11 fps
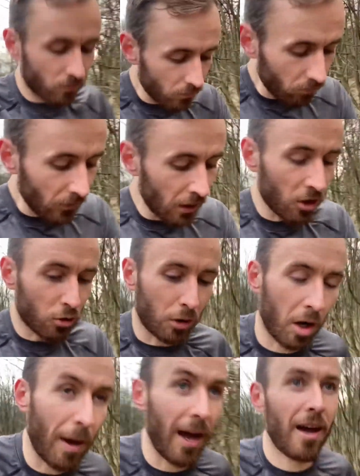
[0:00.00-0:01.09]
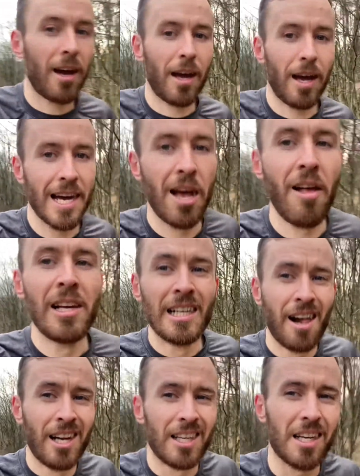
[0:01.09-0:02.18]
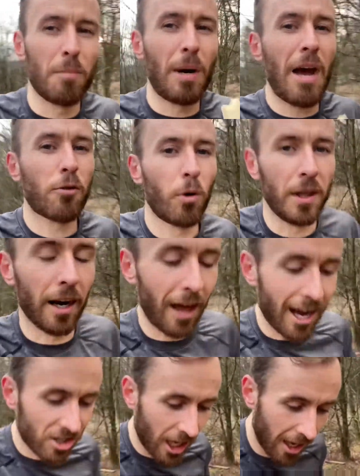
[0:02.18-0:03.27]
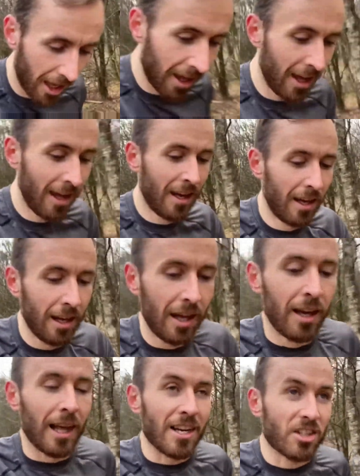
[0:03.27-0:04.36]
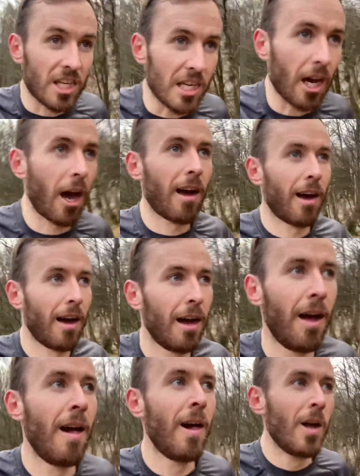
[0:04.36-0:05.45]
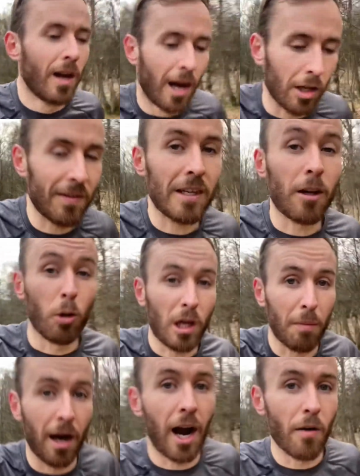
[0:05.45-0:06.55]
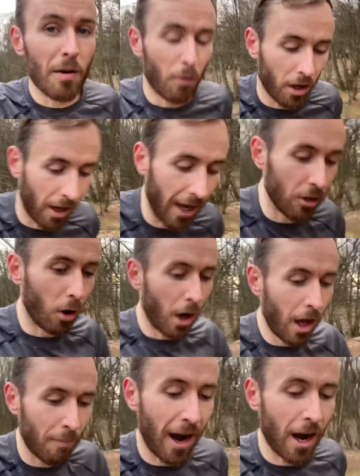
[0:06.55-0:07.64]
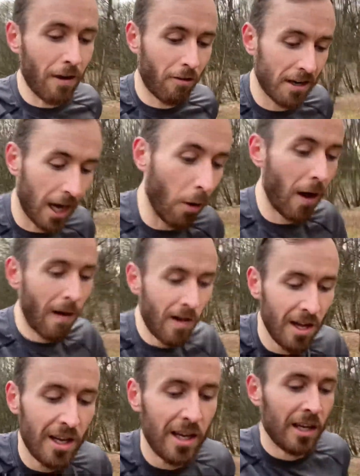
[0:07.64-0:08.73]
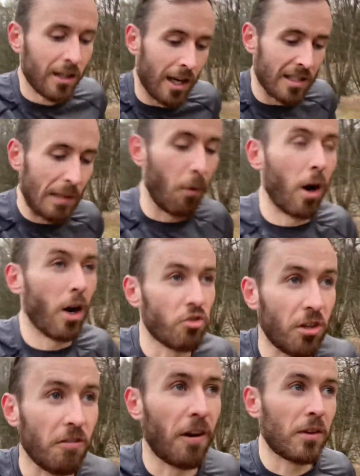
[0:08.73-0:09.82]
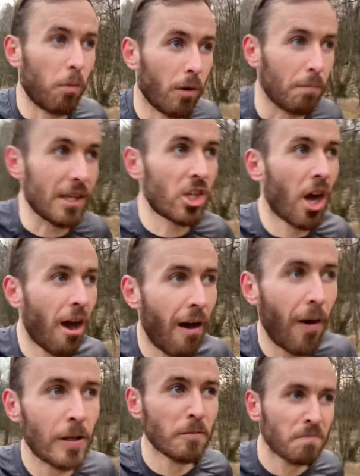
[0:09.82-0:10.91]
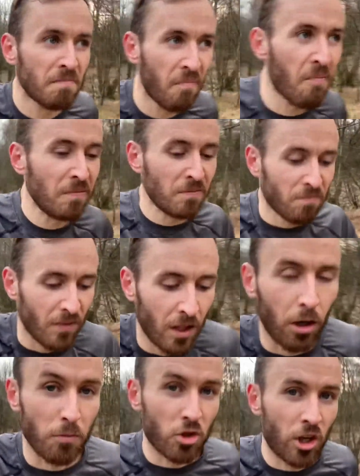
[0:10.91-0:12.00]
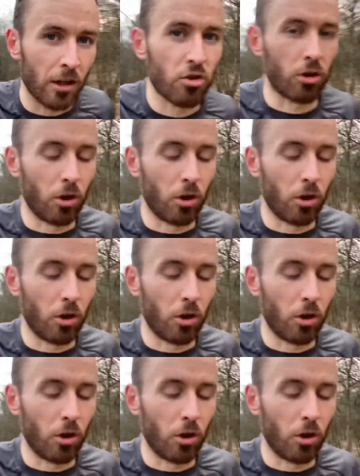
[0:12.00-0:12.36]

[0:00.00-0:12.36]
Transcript: I need to slow down a bit. Hear the breath going there, that's key. I don't even need to look at my heart rate monitor. I know my heart rate right now is at about 151 beats because I'm starting to struggle to